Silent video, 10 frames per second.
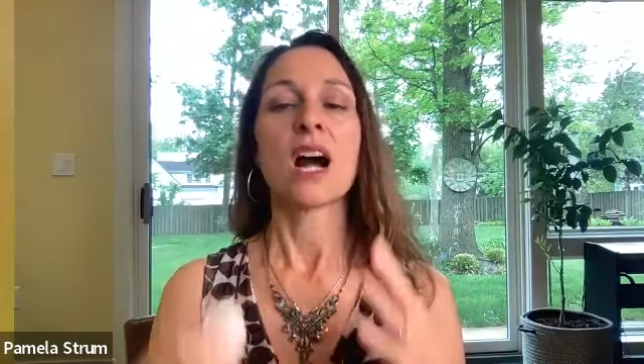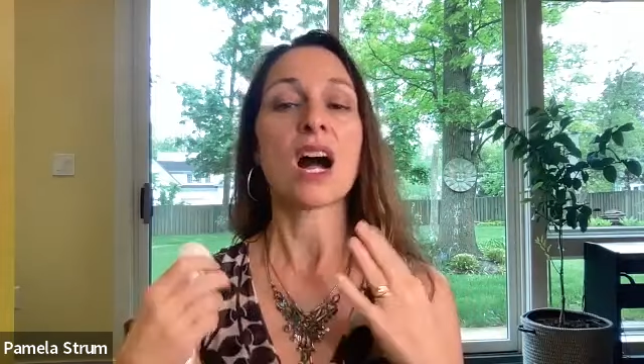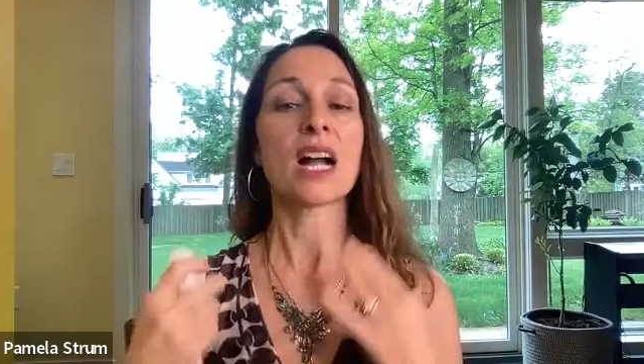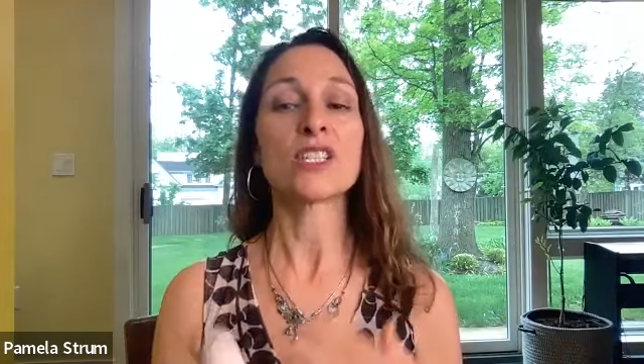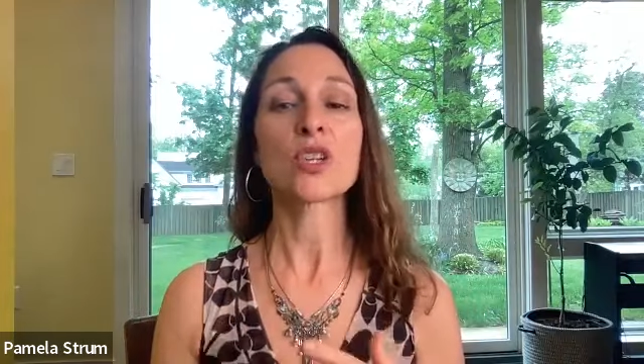
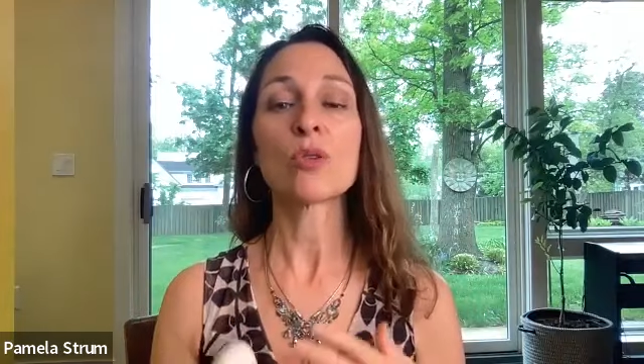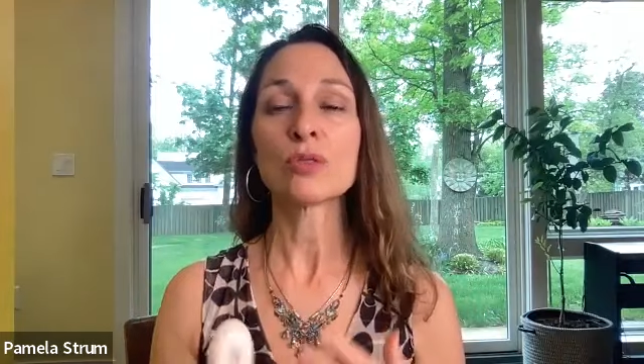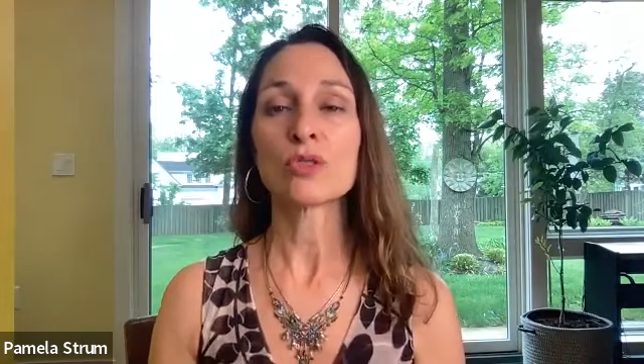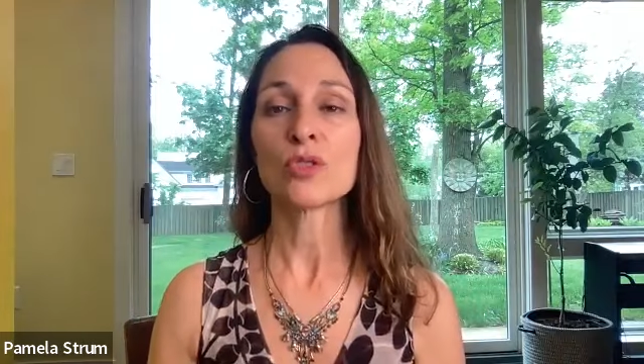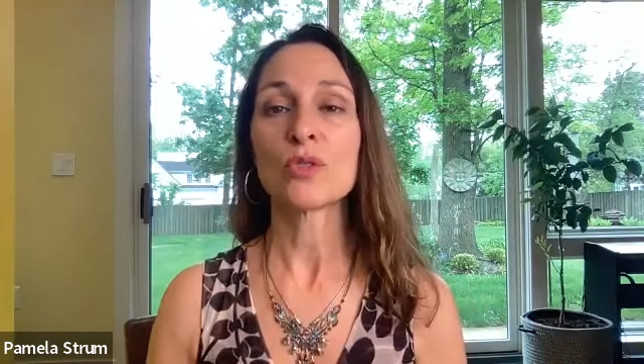I
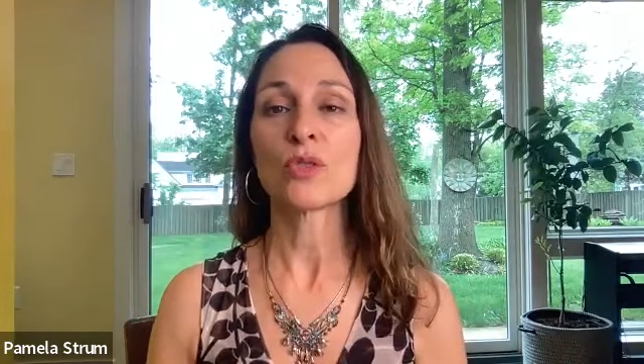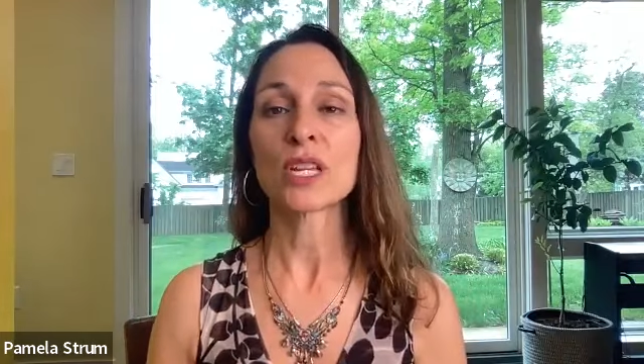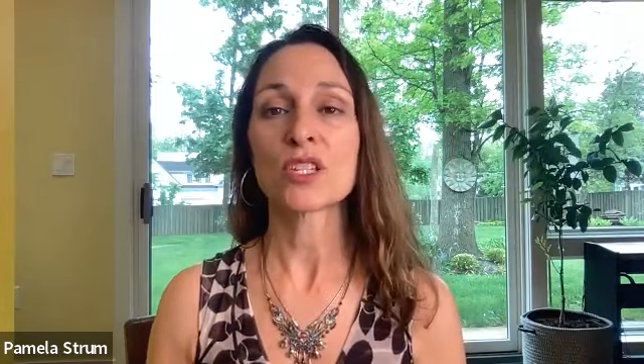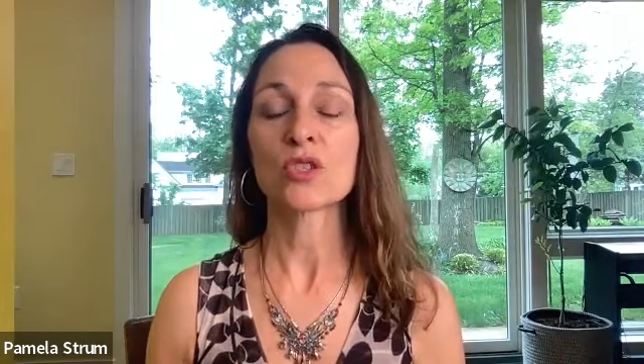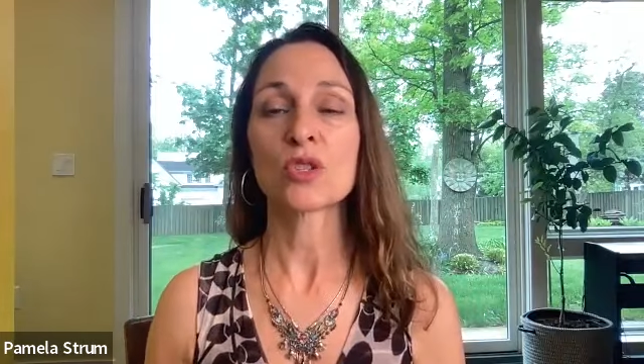don't do
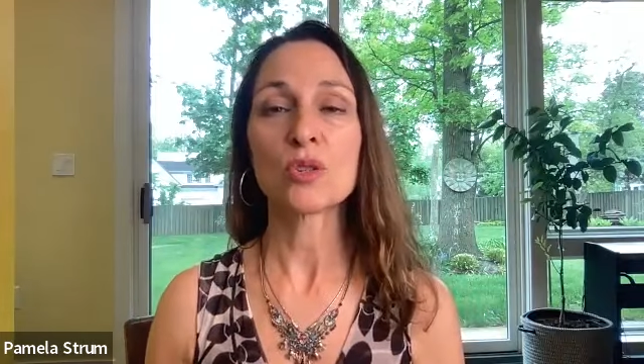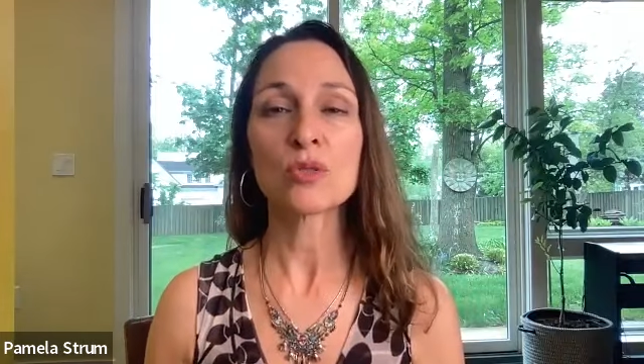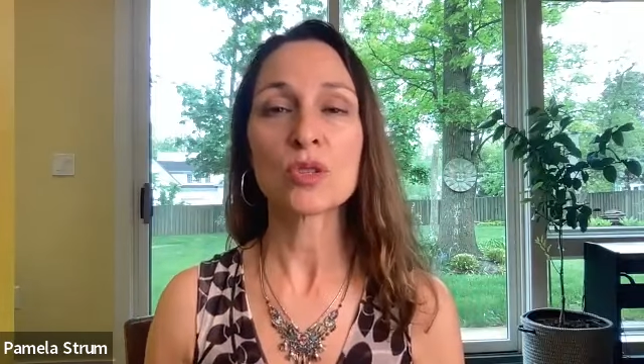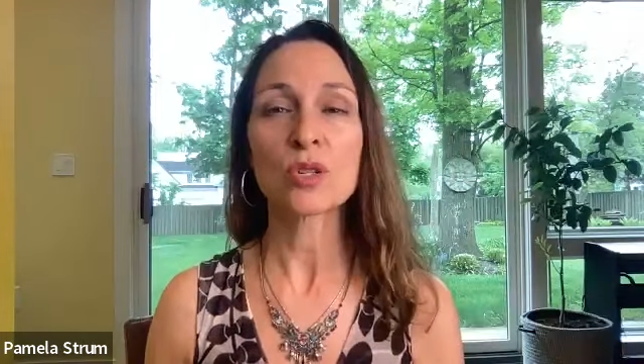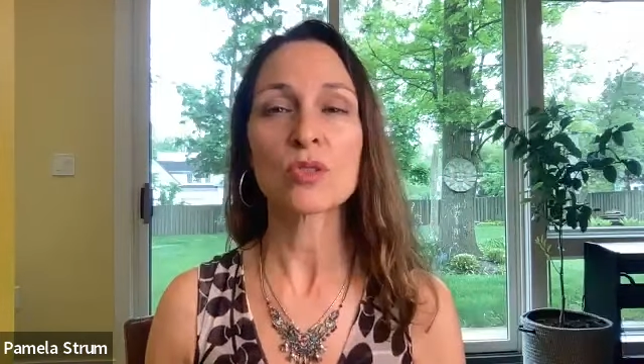this
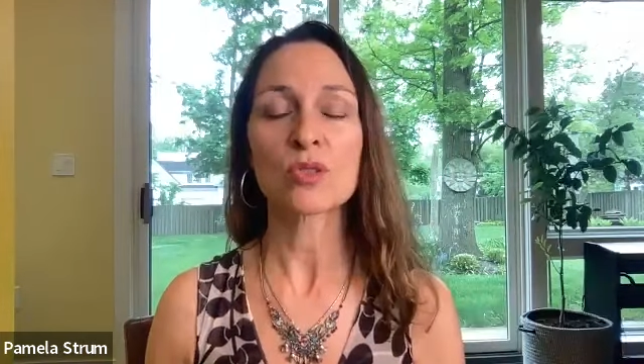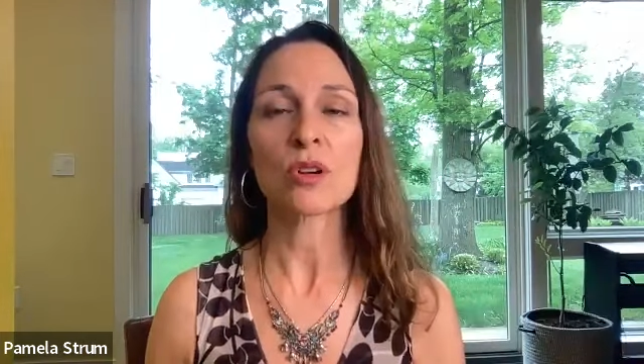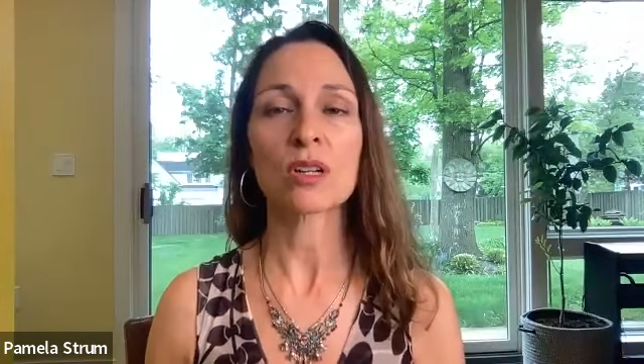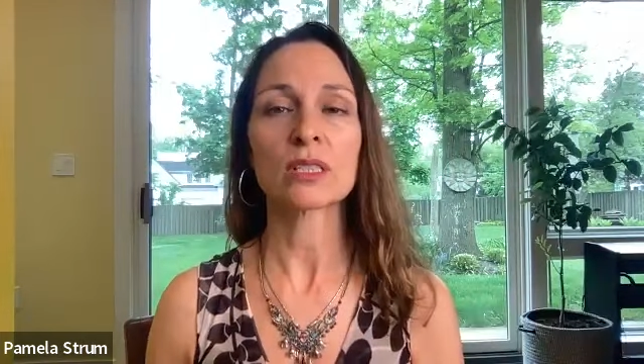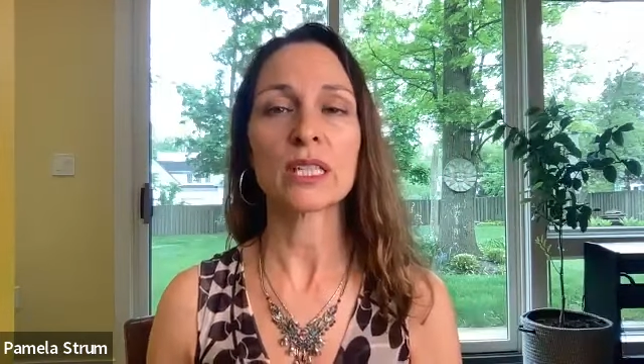too
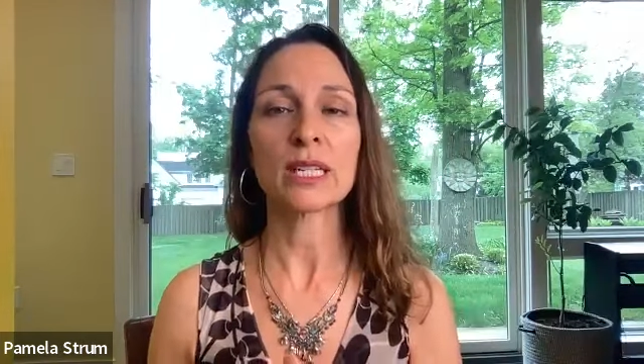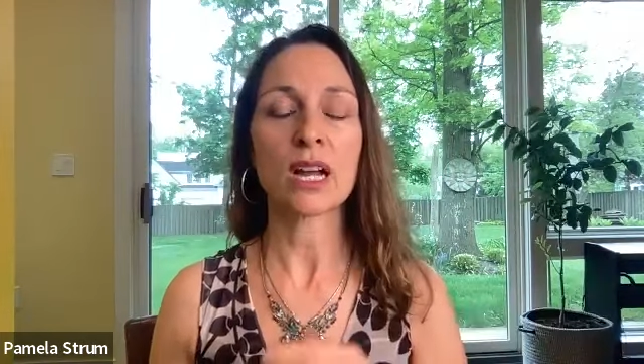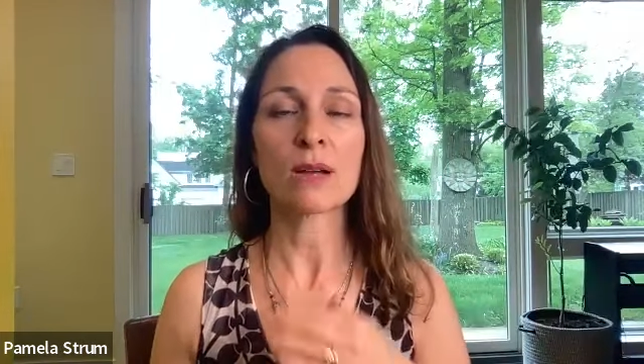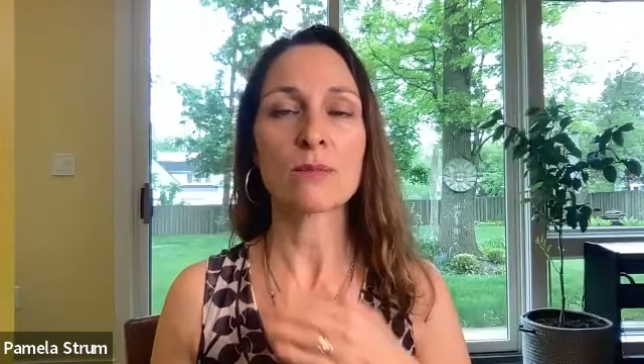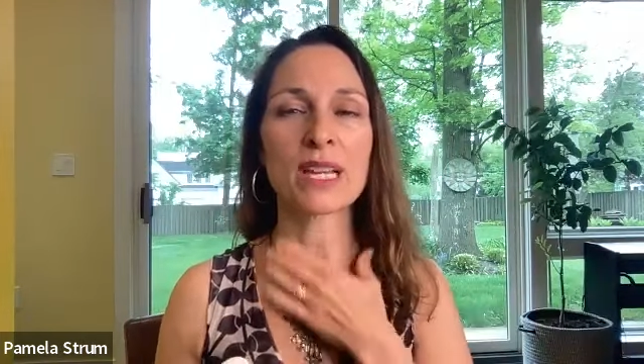strongly
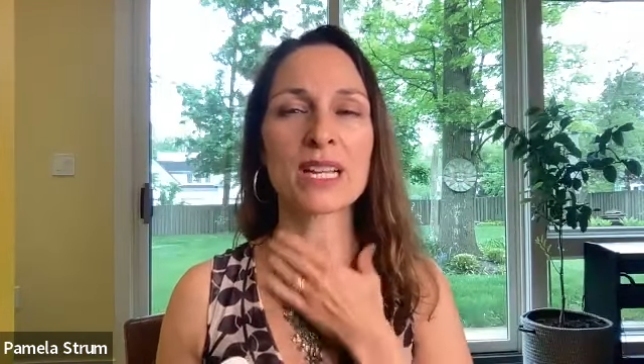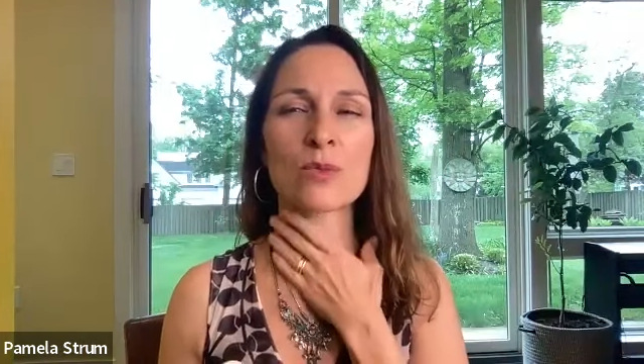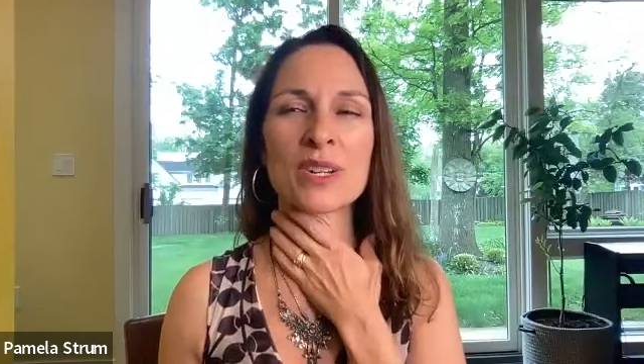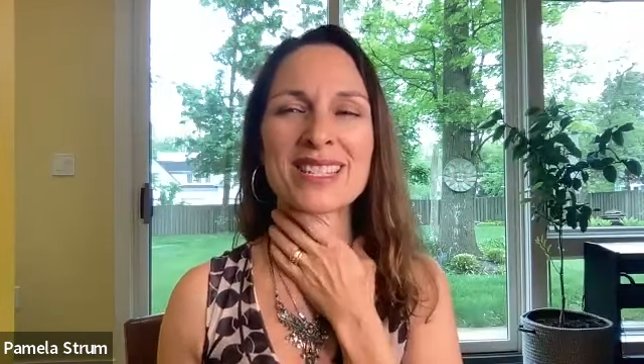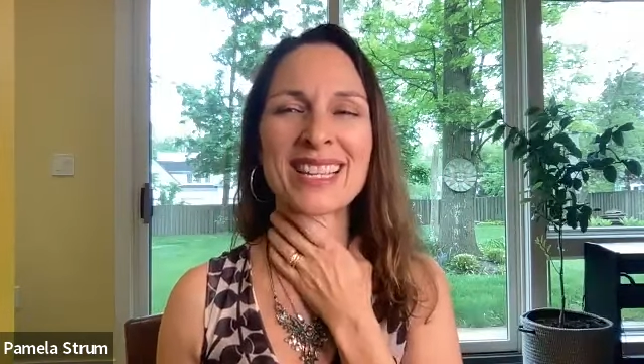because
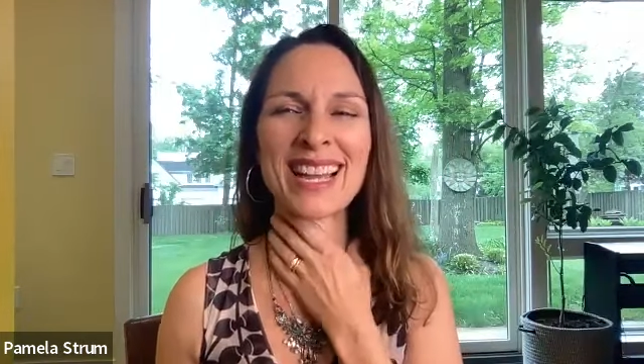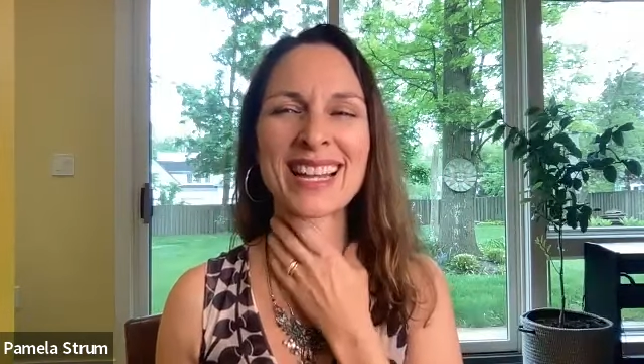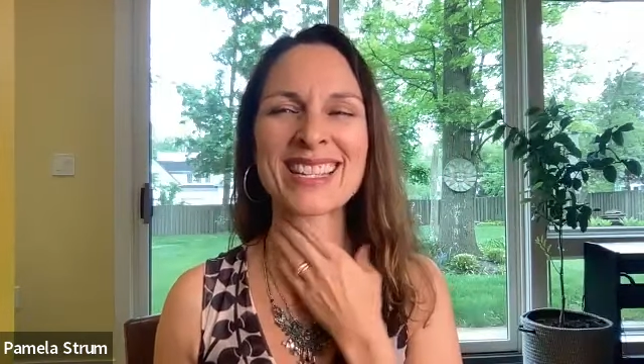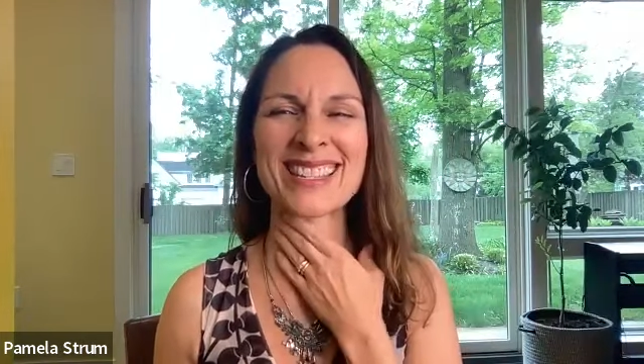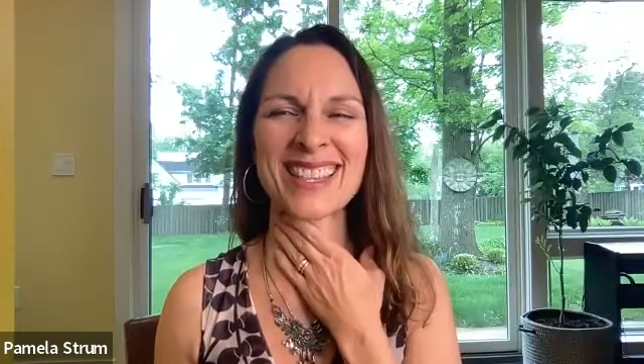once again,
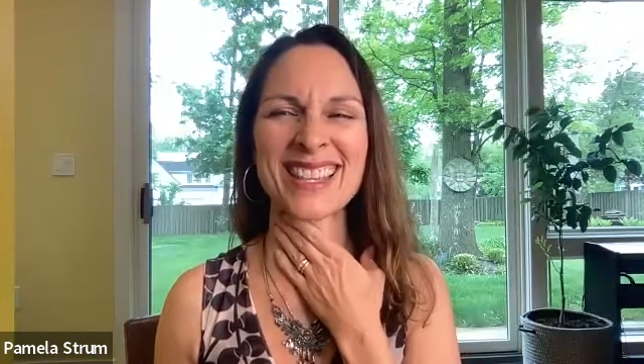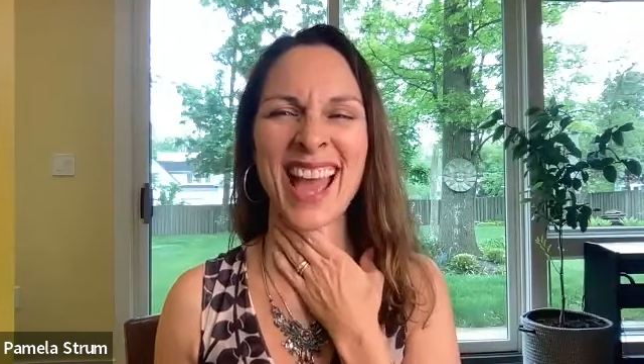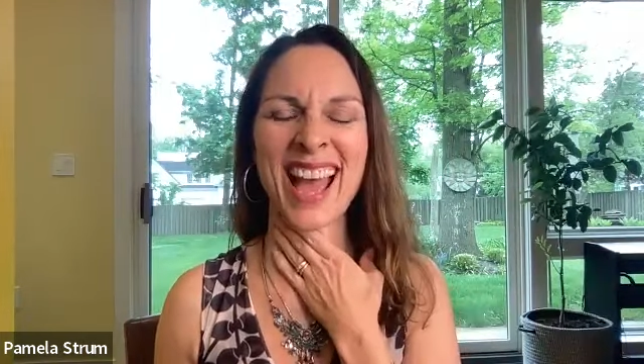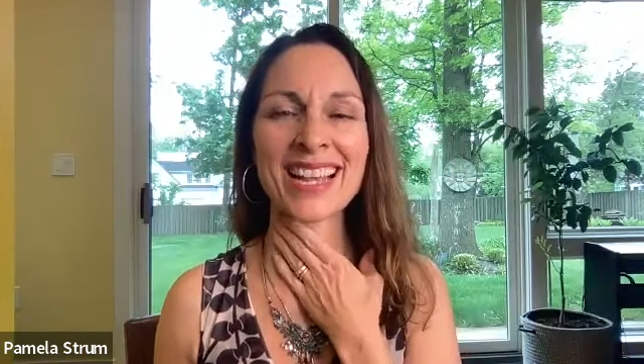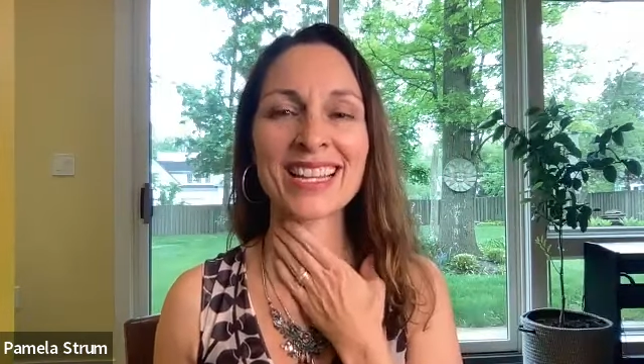it's the
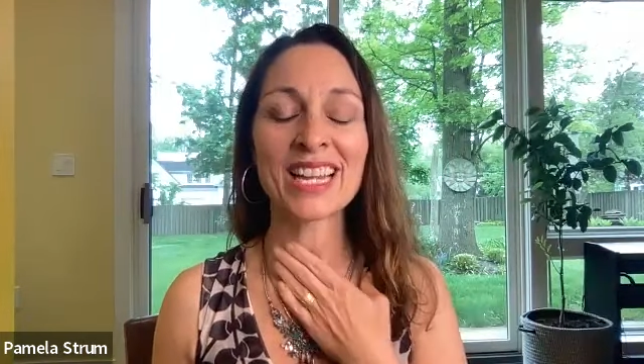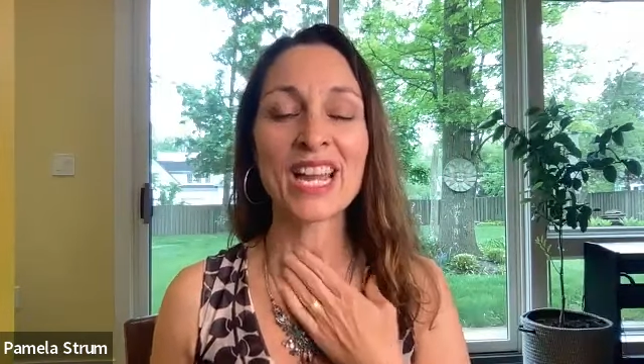neck.